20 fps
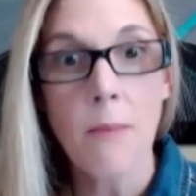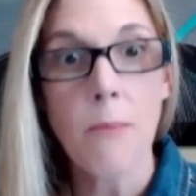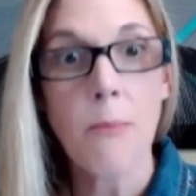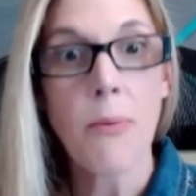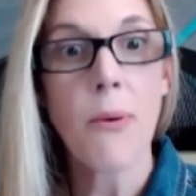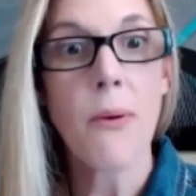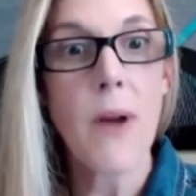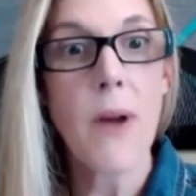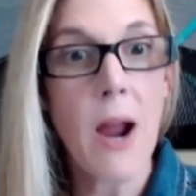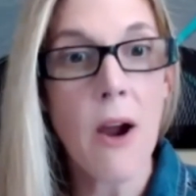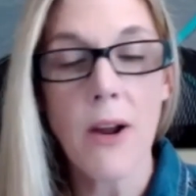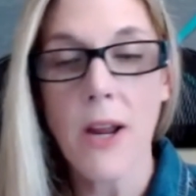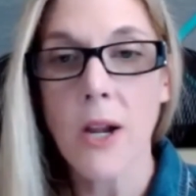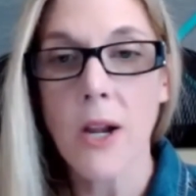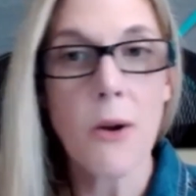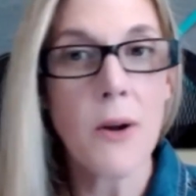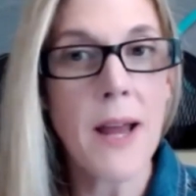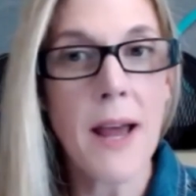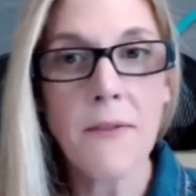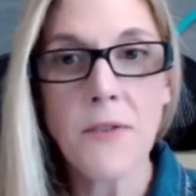prayer. You
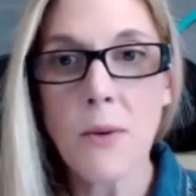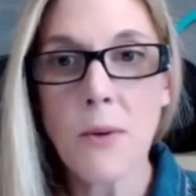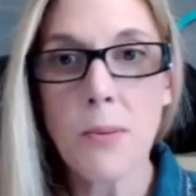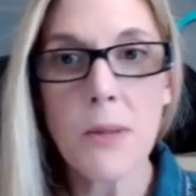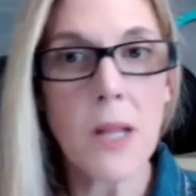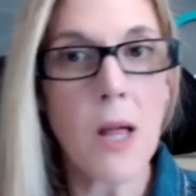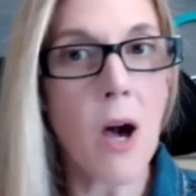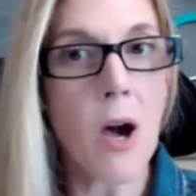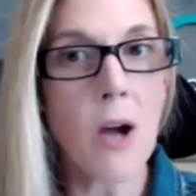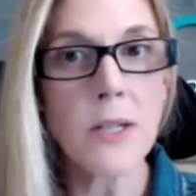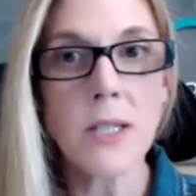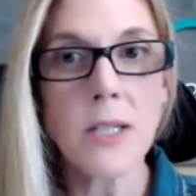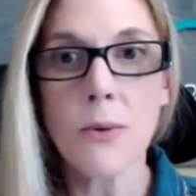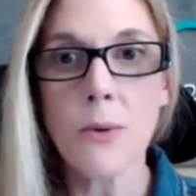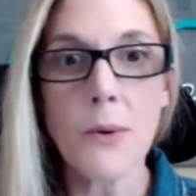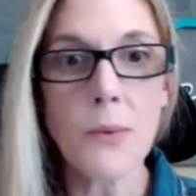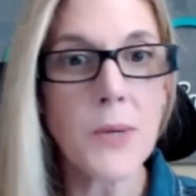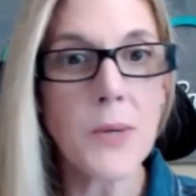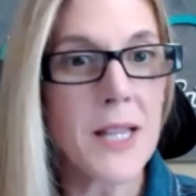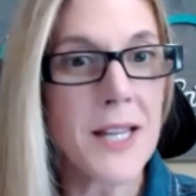don't have to belong to
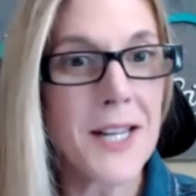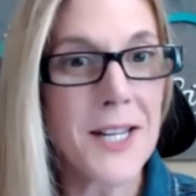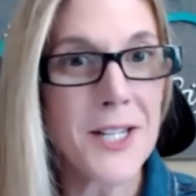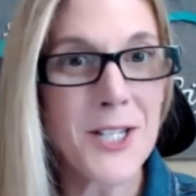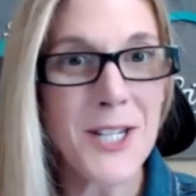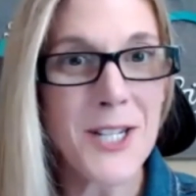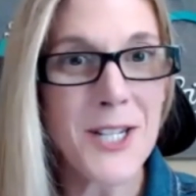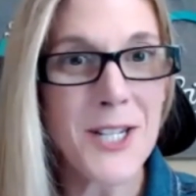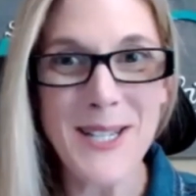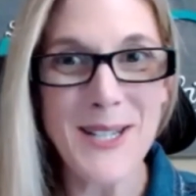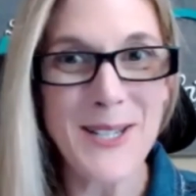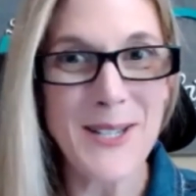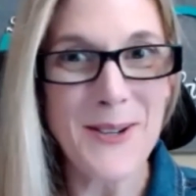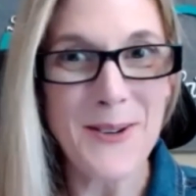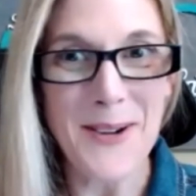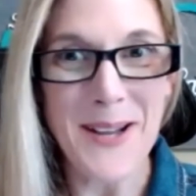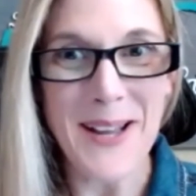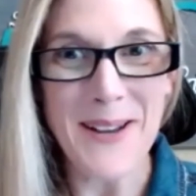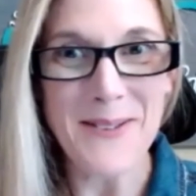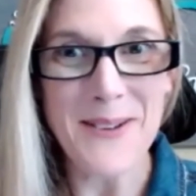a religion to do
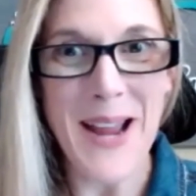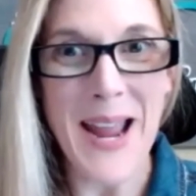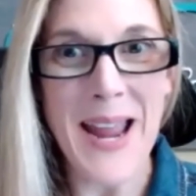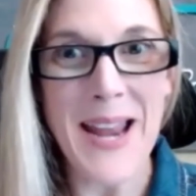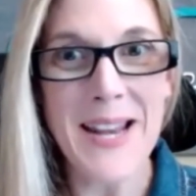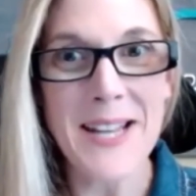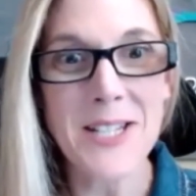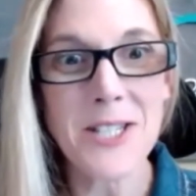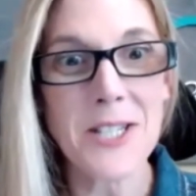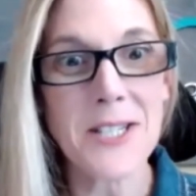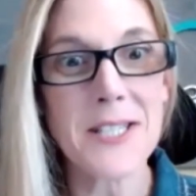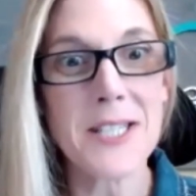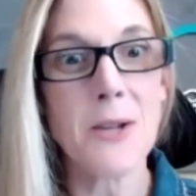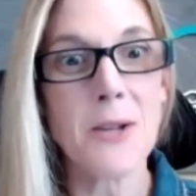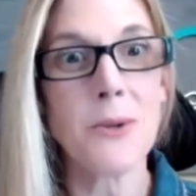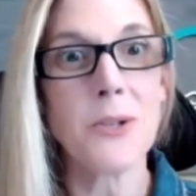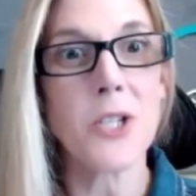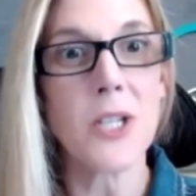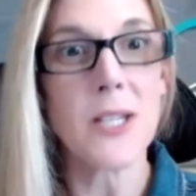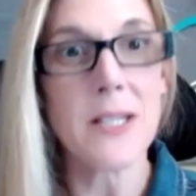it, right? It's just,
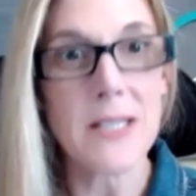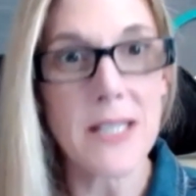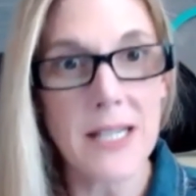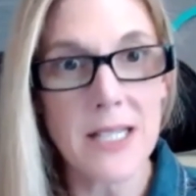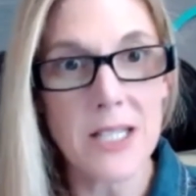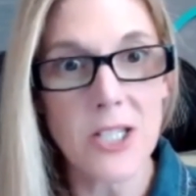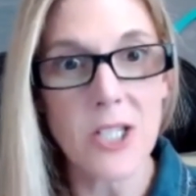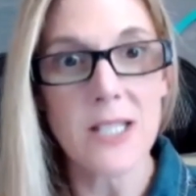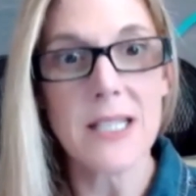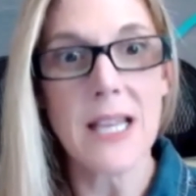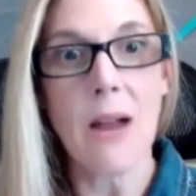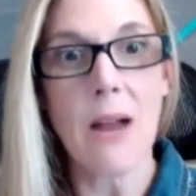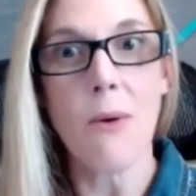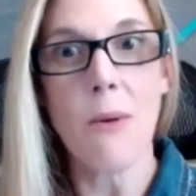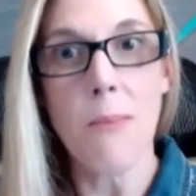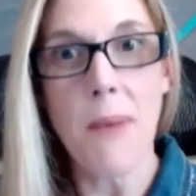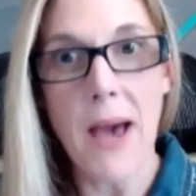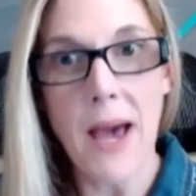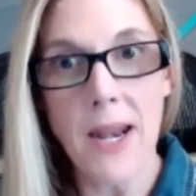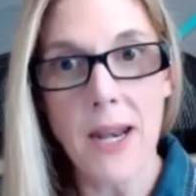you just, it's just that
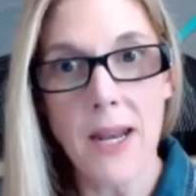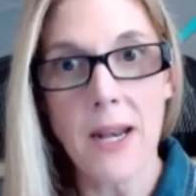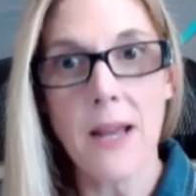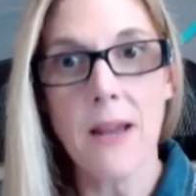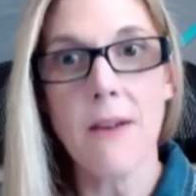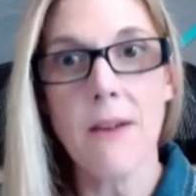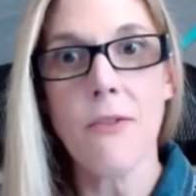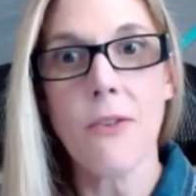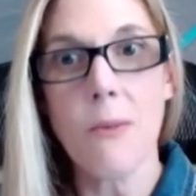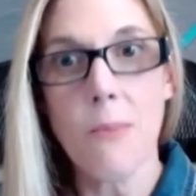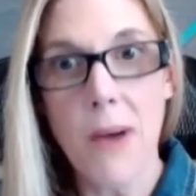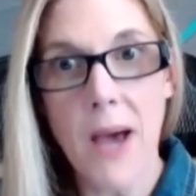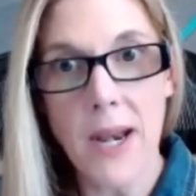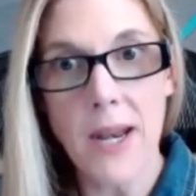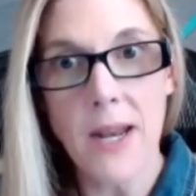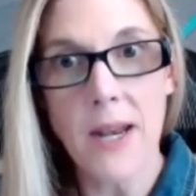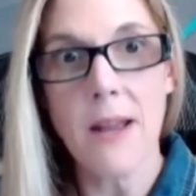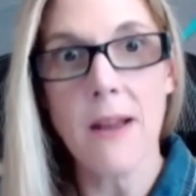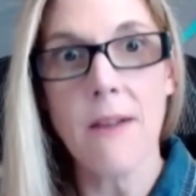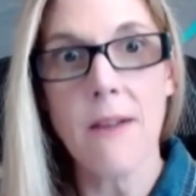repetitive,
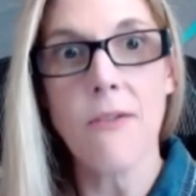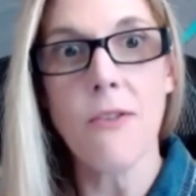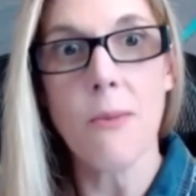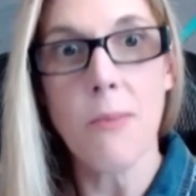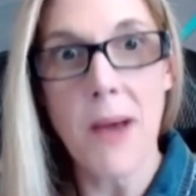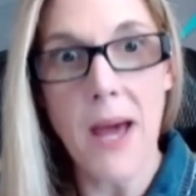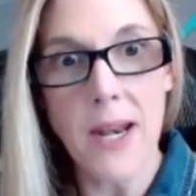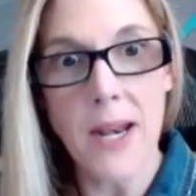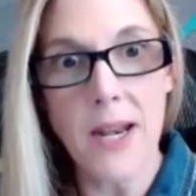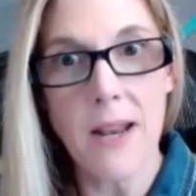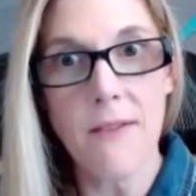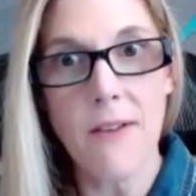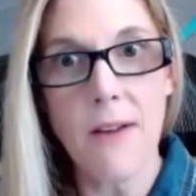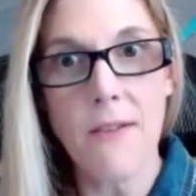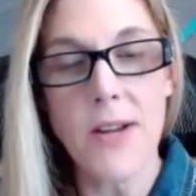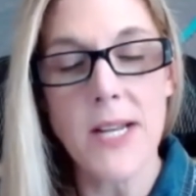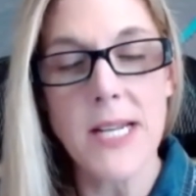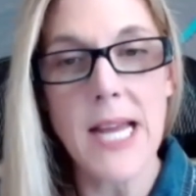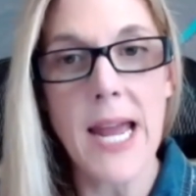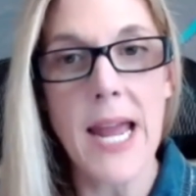repetitive, repetitive
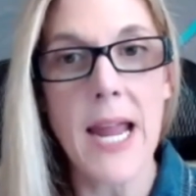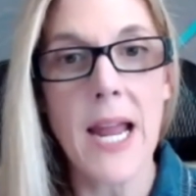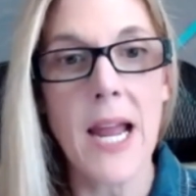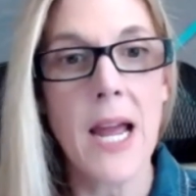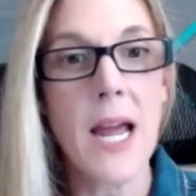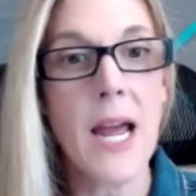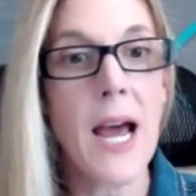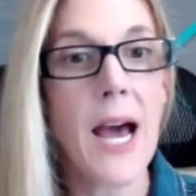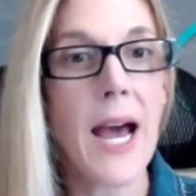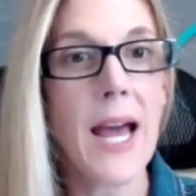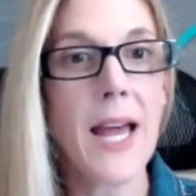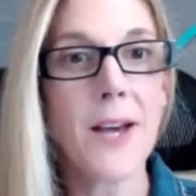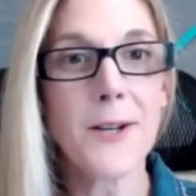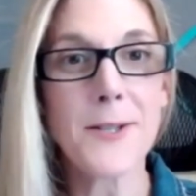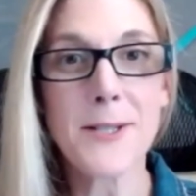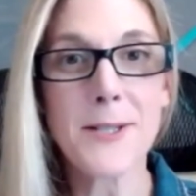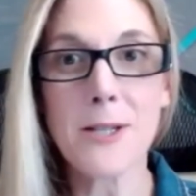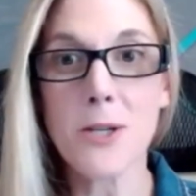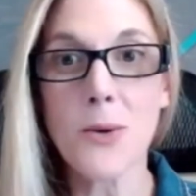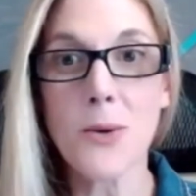every day. I
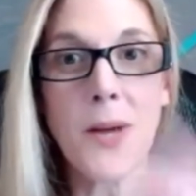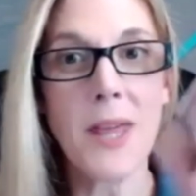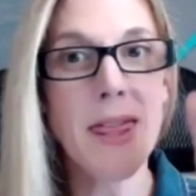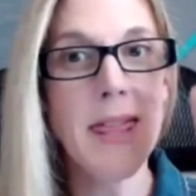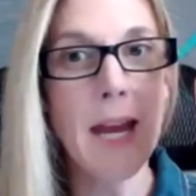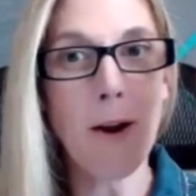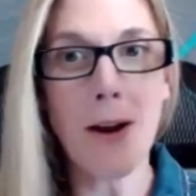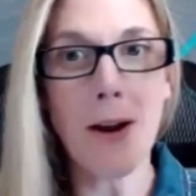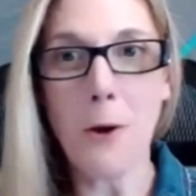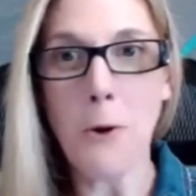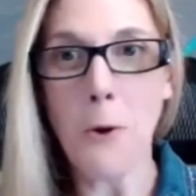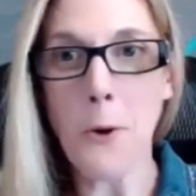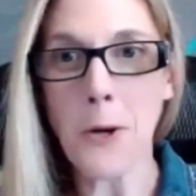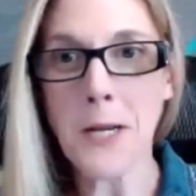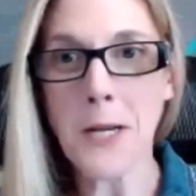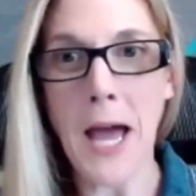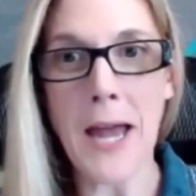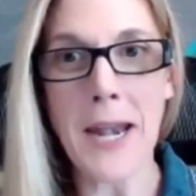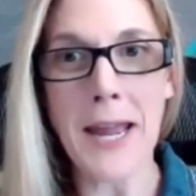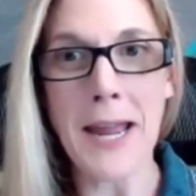also do etheric cord
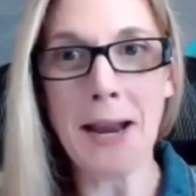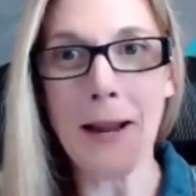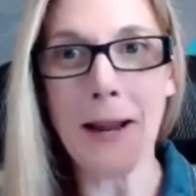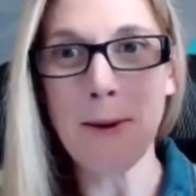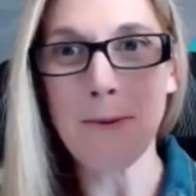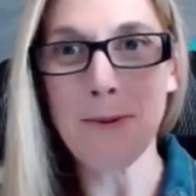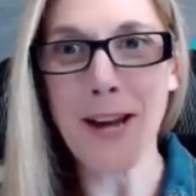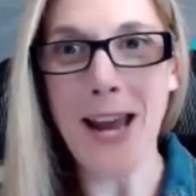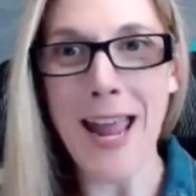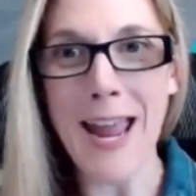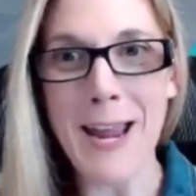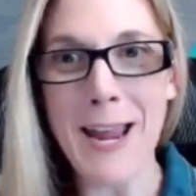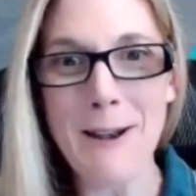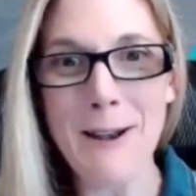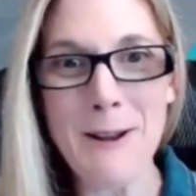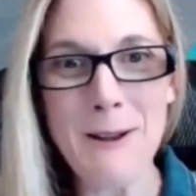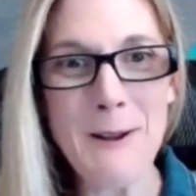cutting, right?